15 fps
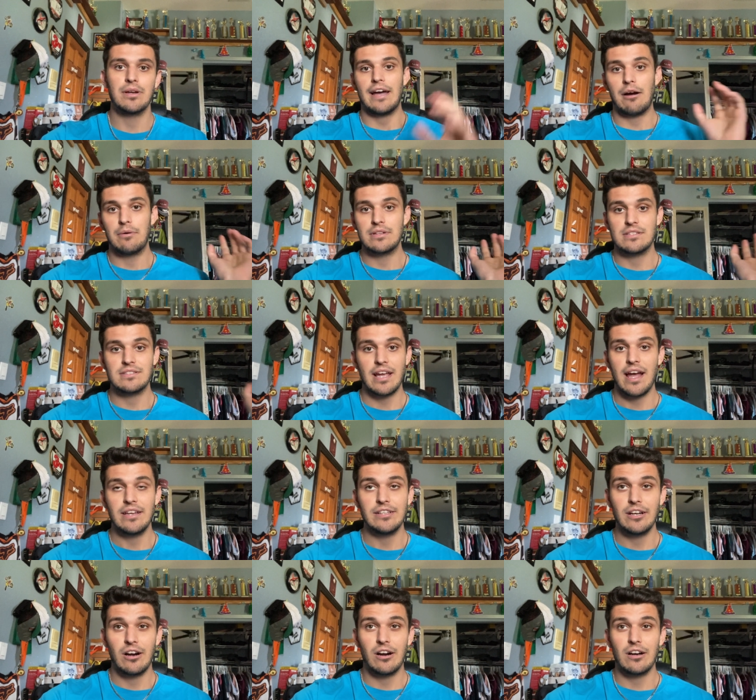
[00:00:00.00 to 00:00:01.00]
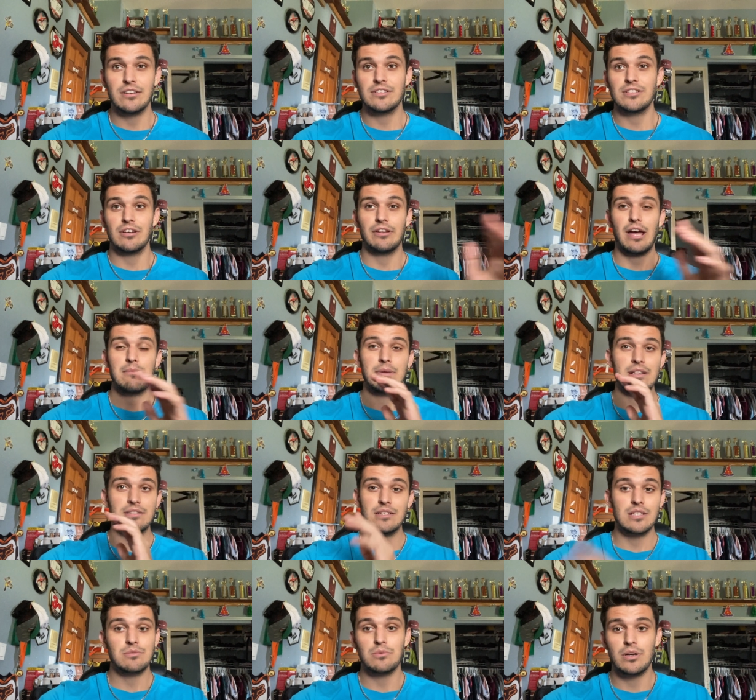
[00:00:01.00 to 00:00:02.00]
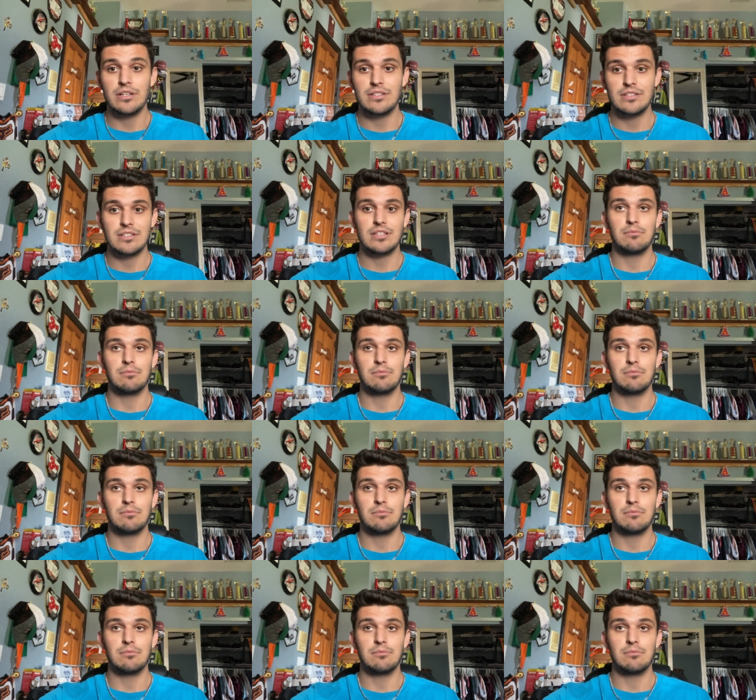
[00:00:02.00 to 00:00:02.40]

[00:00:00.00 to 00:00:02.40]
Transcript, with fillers: That one's 10 yards, so that means this one's